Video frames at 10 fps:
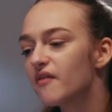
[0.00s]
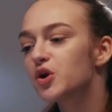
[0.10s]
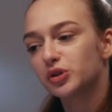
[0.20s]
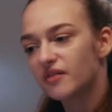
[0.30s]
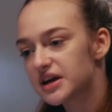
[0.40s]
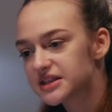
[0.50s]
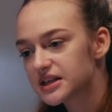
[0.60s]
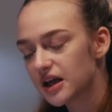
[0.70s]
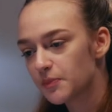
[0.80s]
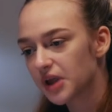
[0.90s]
that can
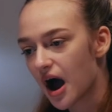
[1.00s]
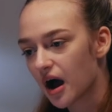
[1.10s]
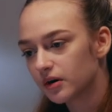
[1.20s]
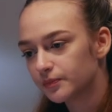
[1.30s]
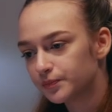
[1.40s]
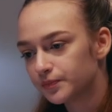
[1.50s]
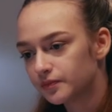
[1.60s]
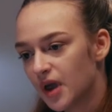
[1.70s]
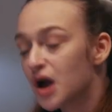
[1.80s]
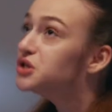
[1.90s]
create tension and
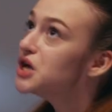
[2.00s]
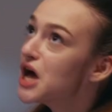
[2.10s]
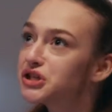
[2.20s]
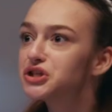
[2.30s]
cause division